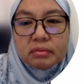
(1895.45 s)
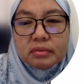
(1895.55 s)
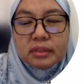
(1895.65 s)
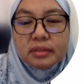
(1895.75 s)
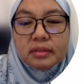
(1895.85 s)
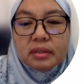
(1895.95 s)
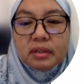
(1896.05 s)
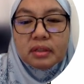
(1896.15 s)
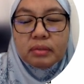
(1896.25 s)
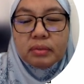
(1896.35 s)
yeah,
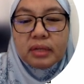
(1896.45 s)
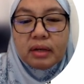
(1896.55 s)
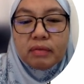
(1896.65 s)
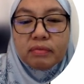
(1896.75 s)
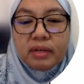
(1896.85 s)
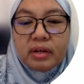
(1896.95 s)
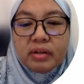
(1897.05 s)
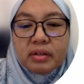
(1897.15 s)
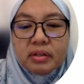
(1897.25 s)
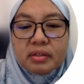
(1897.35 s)
we have
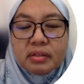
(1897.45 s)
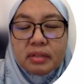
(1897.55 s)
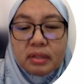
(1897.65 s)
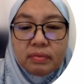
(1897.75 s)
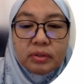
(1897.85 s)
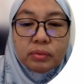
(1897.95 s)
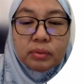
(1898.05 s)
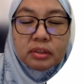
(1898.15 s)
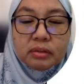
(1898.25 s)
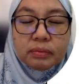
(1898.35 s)
various
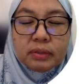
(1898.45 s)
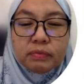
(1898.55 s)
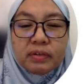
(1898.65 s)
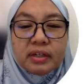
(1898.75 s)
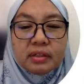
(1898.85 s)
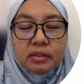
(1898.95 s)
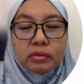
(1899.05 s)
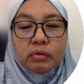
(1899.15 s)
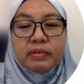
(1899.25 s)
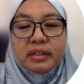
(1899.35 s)
individuals with various
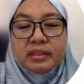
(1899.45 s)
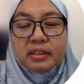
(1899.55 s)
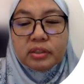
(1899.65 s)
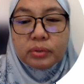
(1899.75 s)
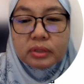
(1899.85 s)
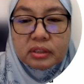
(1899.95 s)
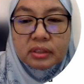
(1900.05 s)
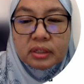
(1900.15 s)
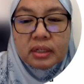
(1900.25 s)
of attitudes.